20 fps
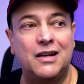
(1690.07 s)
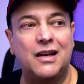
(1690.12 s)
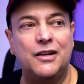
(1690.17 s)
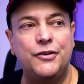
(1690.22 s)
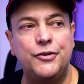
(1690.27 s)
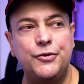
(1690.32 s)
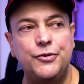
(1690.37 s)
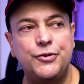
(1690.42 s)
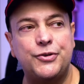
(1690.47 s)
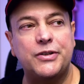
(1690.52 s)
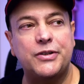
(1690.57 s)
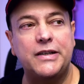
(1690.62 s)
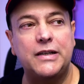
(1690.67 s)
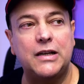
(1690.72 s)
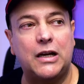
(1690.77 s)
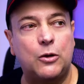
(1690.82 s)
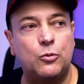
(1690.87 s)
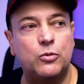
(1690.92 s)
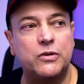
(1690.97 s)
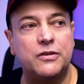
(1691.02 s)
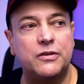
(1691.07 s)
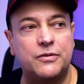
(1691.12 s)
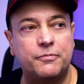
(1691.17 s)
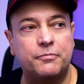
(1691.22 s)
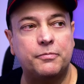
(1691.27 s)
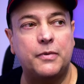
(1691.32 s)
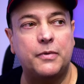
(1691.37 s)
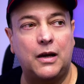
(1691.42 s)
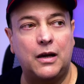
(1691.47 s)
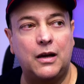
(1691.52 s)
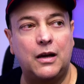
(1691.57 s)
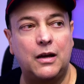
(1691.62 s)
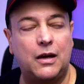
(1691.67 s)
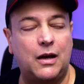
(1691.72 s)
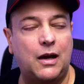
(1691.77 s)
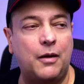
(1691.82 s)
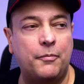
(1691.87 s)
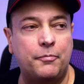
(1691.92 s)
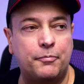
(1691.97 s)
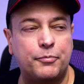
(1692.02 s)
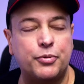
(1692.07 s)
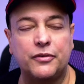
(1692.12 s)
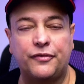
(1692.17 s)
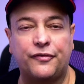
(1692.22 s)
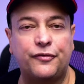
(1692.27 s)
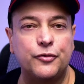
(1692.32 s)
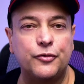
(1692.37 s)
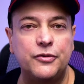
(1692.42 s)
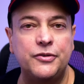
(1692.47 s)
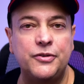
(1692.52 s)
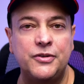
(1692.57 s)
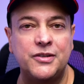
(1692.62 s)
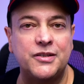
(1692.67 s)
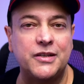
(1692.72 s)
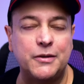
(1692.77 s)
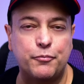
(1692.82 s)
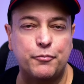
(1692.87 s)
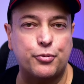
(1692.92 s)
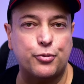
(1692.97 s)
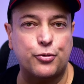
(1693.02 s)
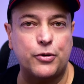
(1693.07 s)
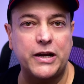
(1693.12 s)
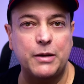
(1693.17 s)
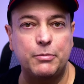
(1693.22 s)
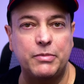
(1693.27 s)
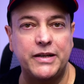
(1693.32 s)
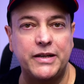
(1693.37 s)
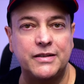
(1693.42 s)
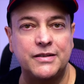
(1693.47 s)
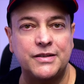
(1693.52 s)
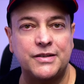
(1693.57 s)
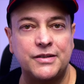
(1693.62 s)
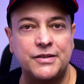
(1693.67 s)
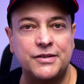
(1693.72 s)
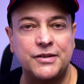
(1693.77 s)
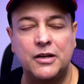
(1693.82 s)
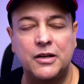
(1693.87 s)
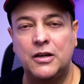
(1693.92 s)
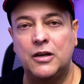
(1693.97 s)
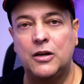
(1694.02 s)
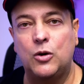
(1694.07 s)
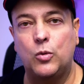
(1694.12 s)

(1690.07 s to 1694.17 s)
And usually I prefer using prime lenses